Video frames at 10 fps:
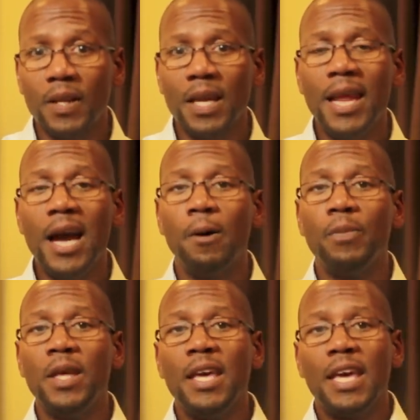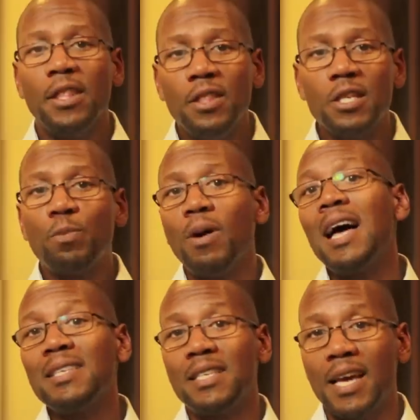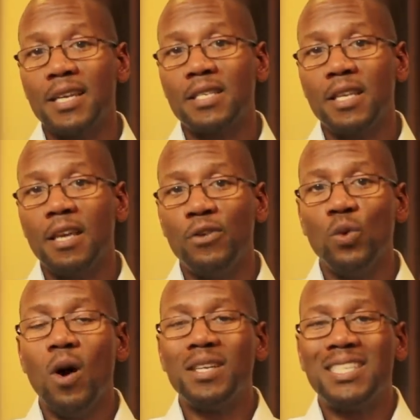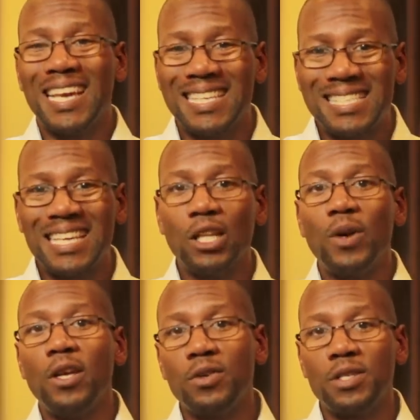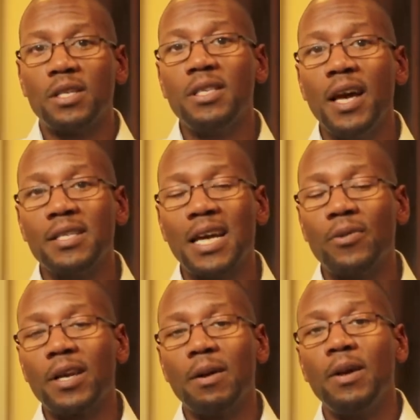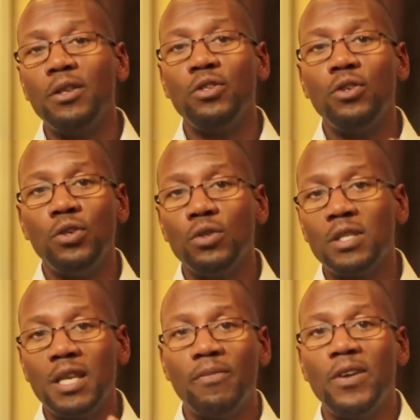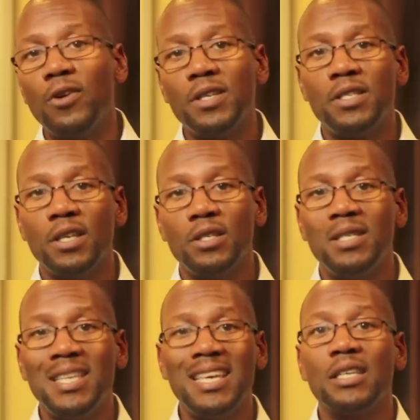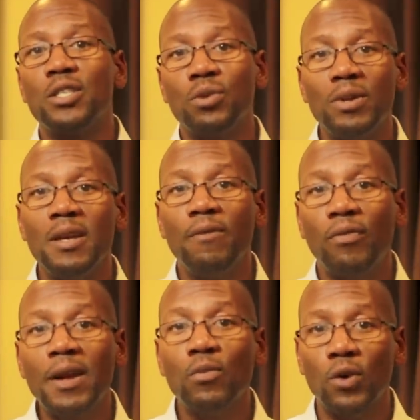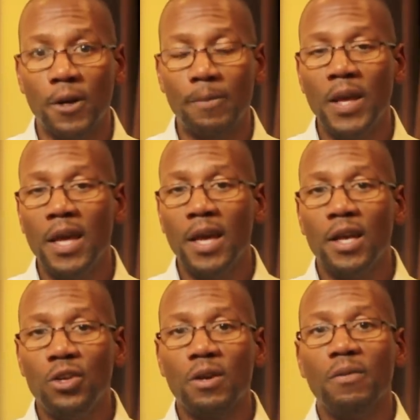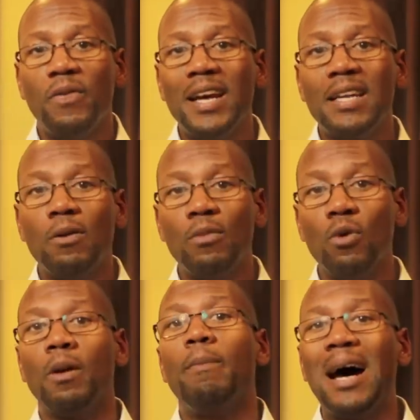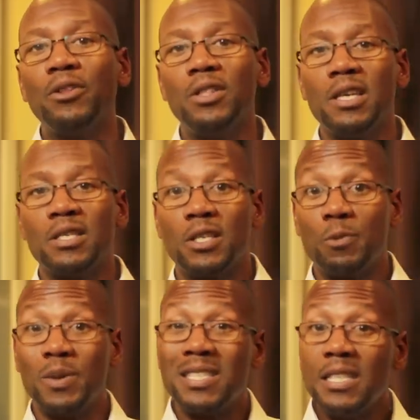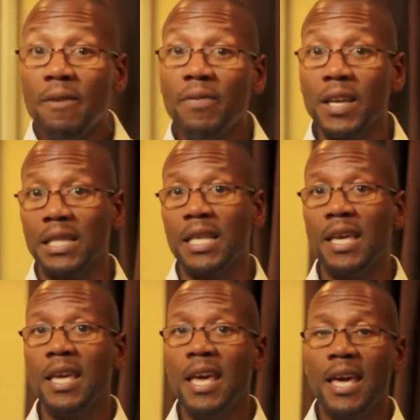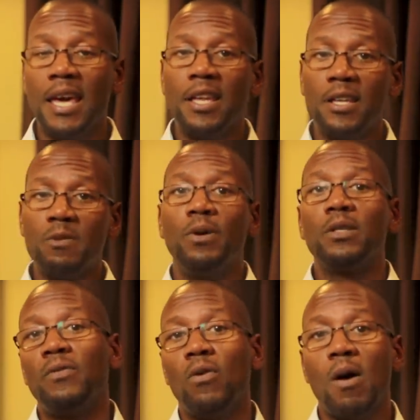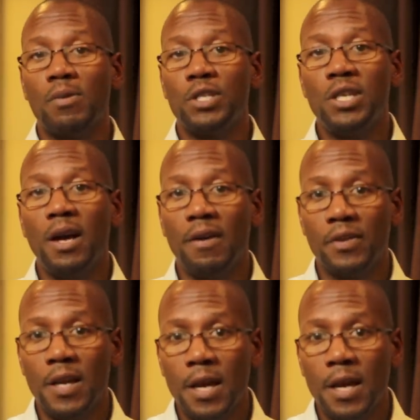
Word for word: Now, in this process, if you want to accelerate your success, I recommend you use Tim Ferriss's DS3 framework. You can find out more about this specifically in his book, The 4 Hour Chef.